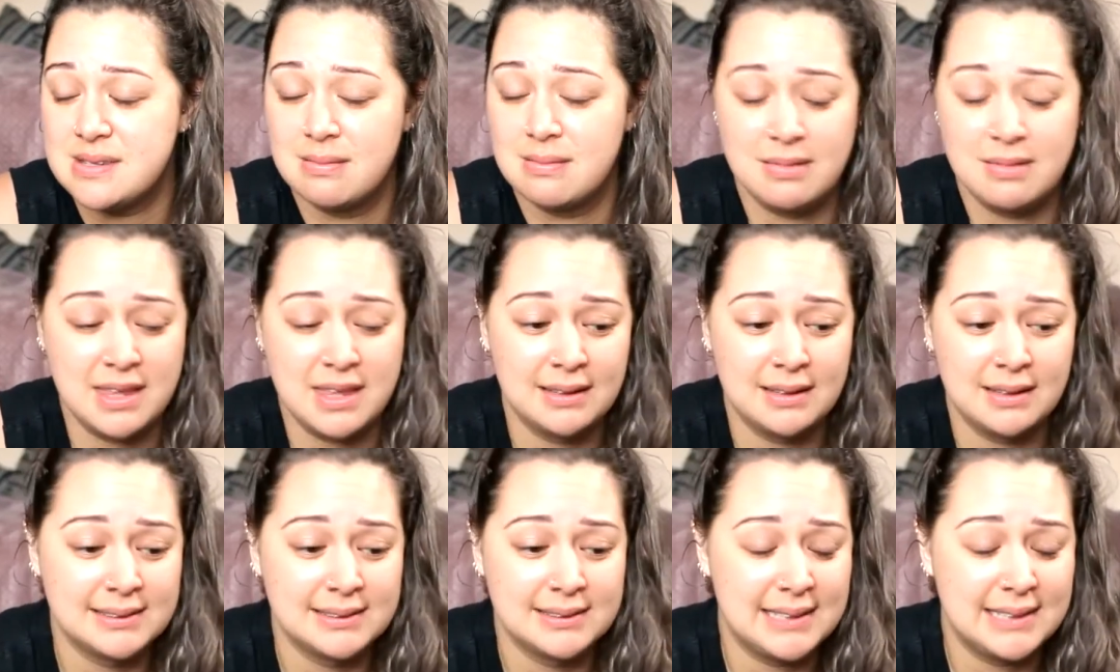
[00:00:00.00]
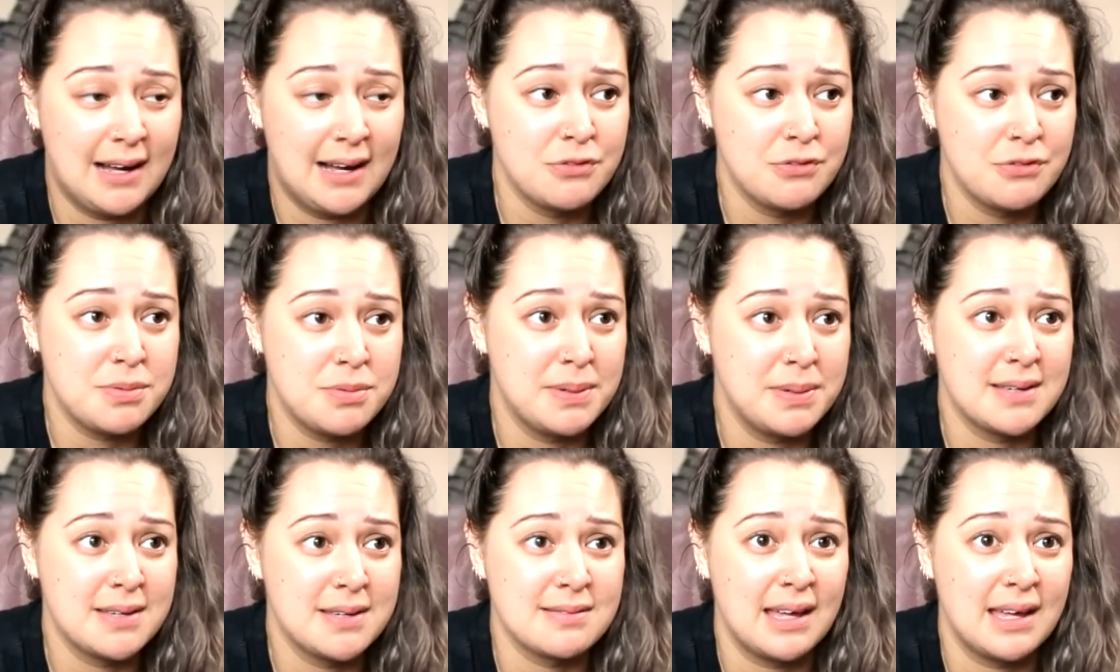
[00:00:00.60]
thing sounds,
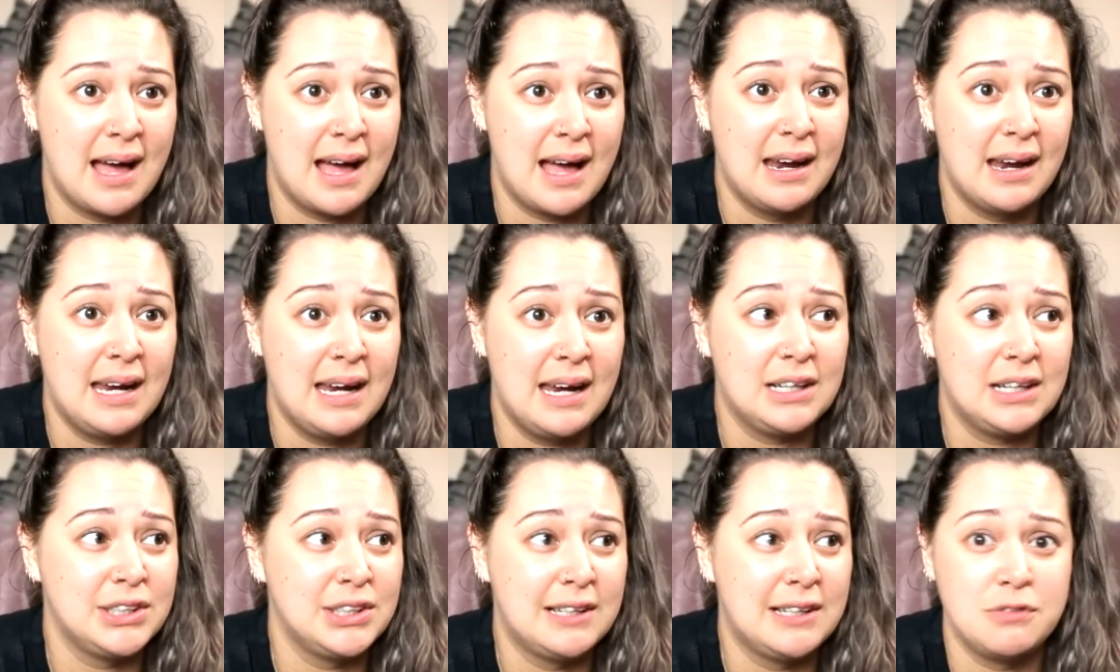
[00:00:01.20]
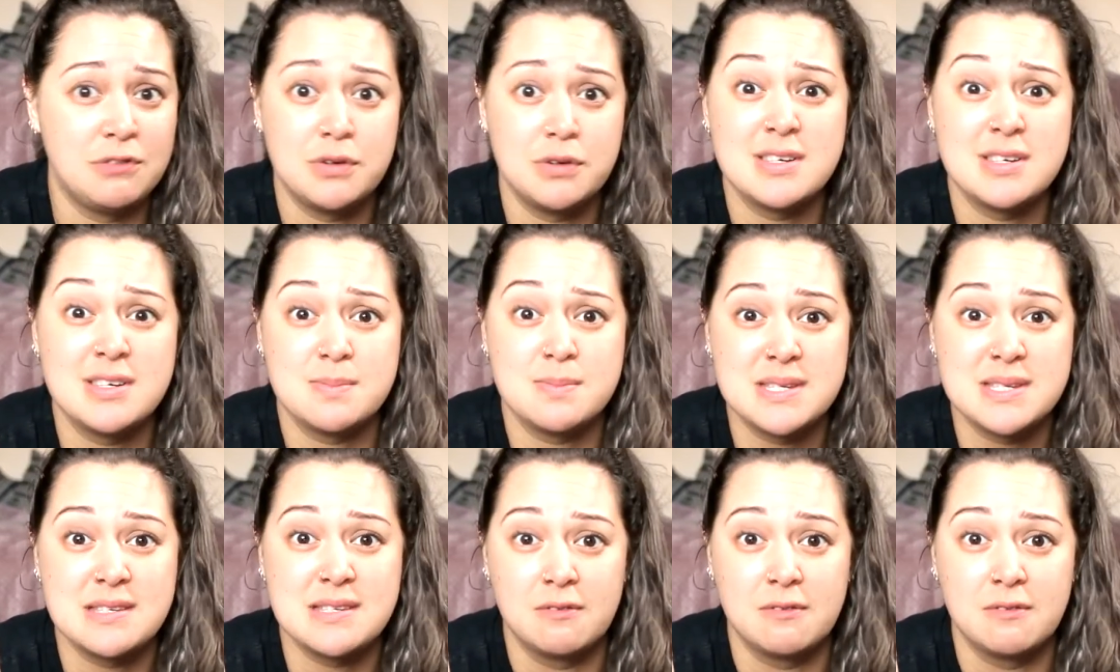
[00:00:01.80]
because I can't actually give you a
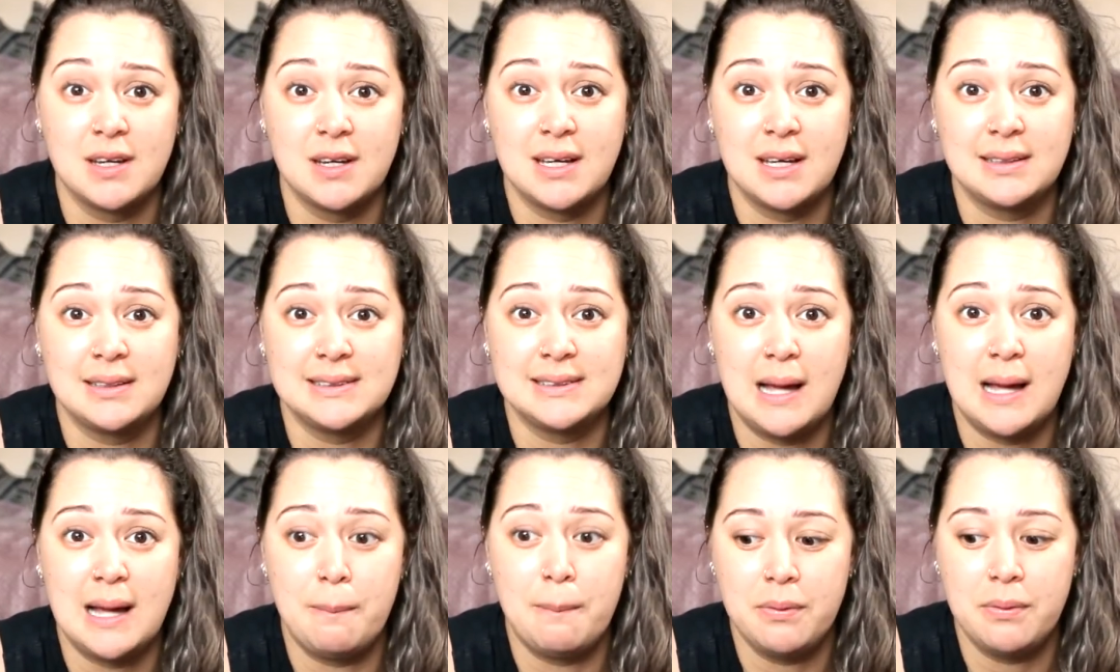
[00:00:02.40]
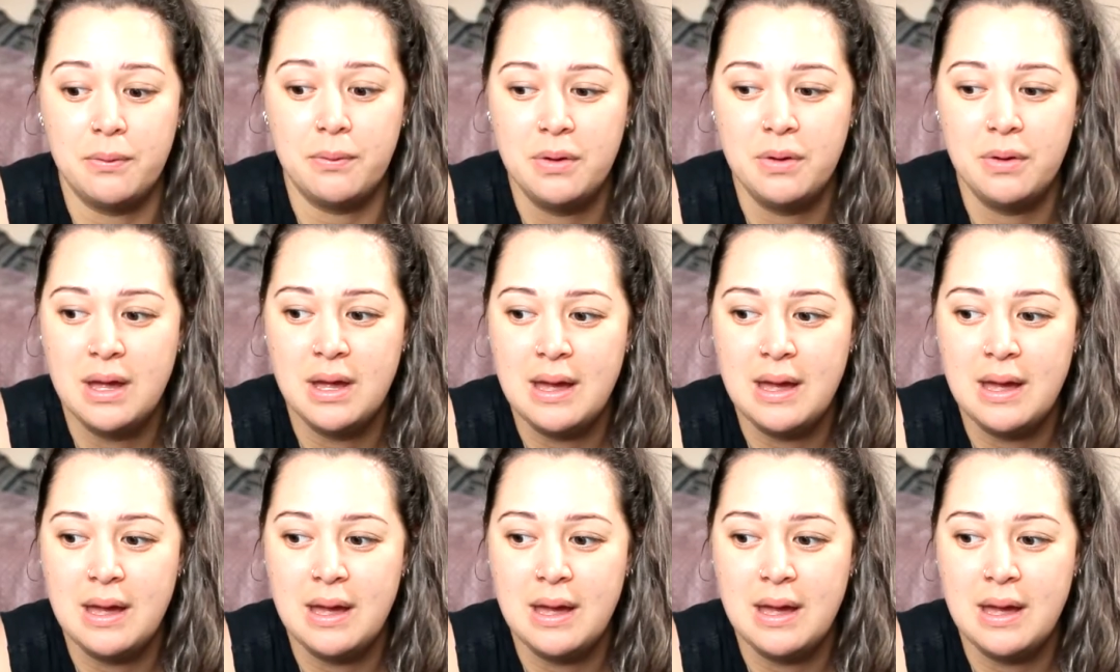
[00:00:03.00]
specific example,